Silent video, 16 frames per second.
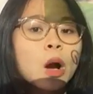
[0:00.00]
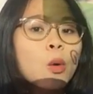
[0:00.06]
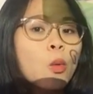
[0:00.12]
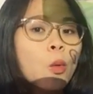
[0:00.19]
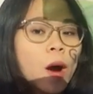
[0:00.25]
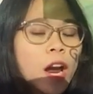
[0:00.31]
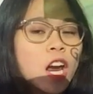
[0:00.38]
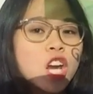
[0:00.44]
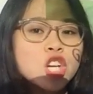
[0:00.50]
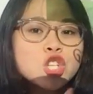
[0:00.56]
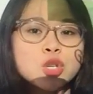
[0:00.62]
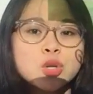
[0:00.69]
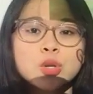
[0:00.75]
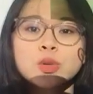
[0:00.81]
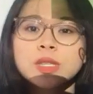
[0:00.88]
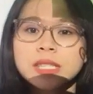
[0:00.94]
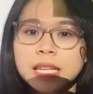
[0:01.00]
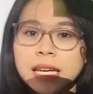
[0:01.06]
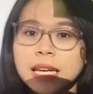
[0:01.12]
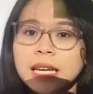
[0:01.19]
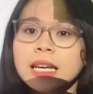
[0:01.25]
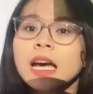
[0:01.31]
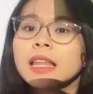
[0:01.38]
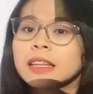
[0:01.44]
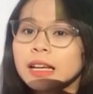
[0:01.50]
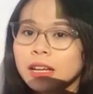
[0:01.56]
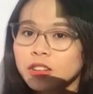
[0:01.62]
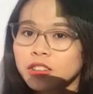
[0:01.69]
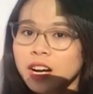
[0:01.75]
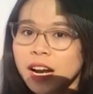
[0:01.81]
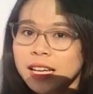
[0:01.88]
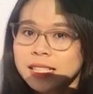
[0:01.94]
Where do you see the
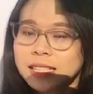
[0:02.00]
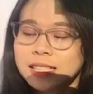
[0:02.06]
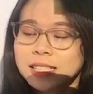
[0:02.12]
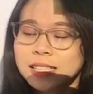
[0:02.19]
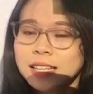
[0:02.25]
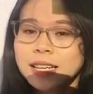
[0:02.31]
grass?